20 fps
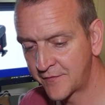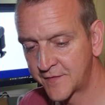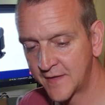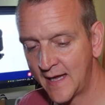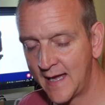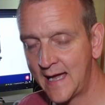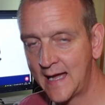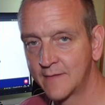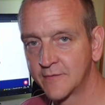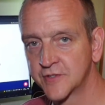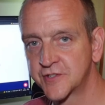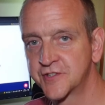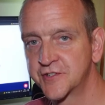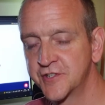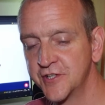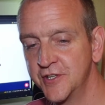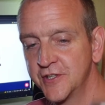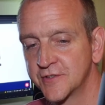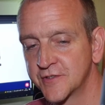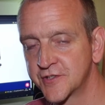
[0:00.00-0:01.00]
to have a
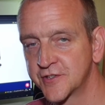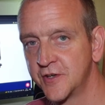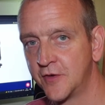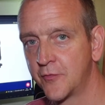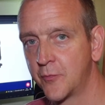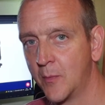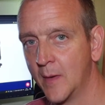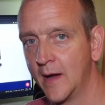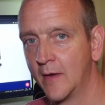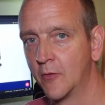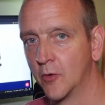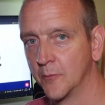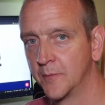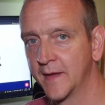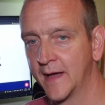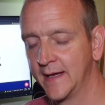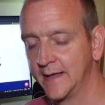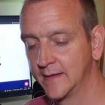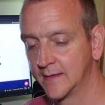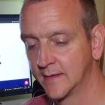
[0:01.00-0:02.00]
certain software
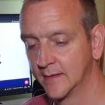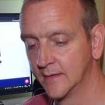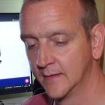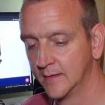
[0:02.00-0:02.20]
update